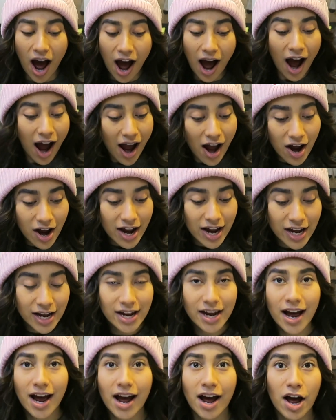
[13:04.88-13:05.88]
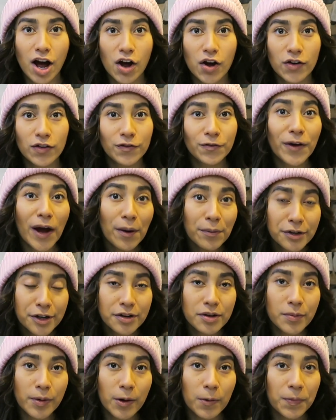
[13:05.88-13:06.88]
I found
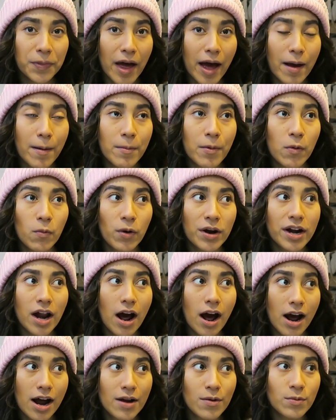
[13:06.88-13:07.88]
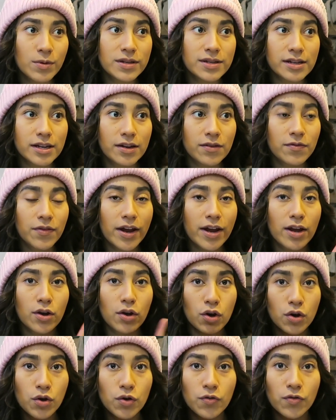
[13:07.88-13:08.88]
out about them when I was in
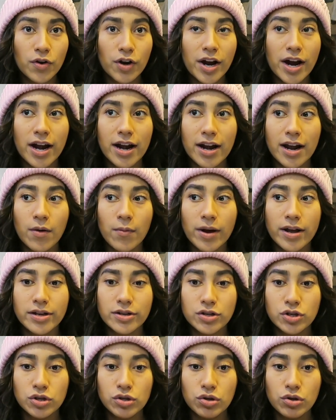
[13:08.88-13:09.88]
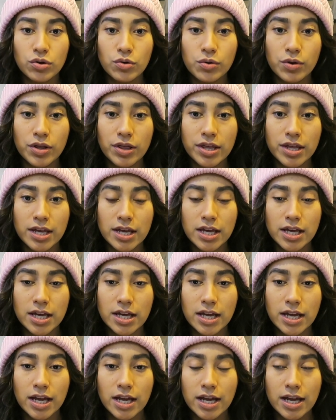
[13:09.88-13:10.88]
Vancouver and I went to
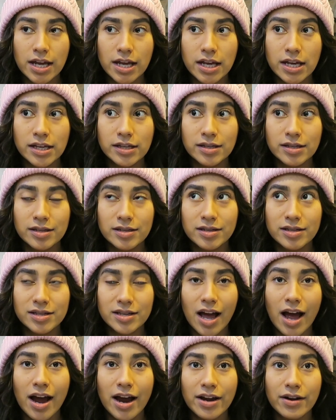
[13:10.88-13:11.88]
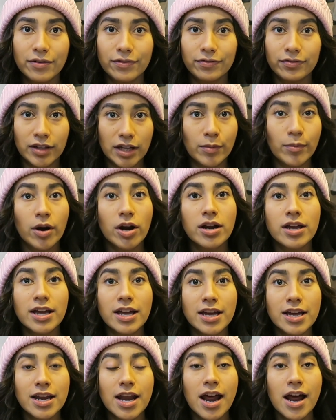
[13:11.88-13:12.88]
the East Side flea
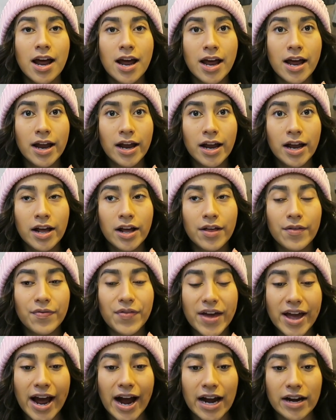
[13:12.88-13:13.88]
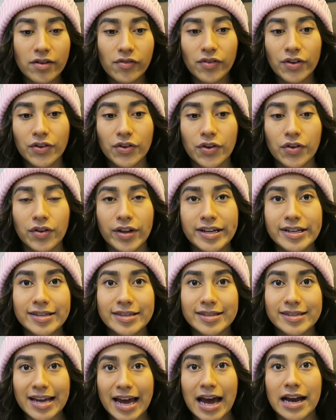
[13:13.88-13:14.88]
market. They had a little like
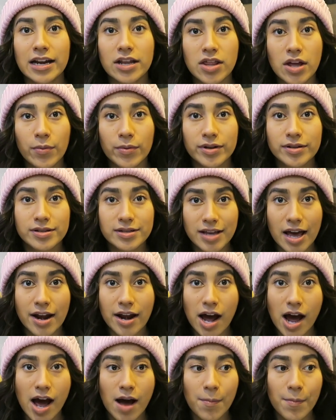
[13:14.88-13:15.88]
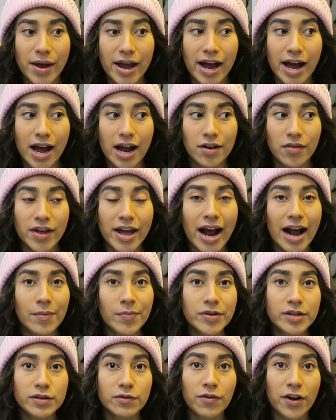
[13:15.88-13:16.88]
stand and they were set up, and they had
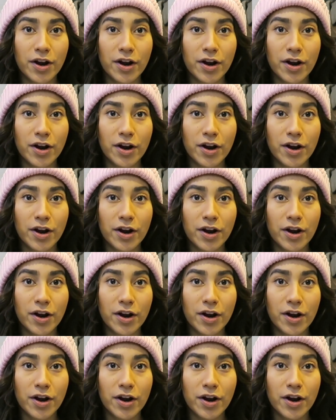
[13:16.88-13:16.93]
these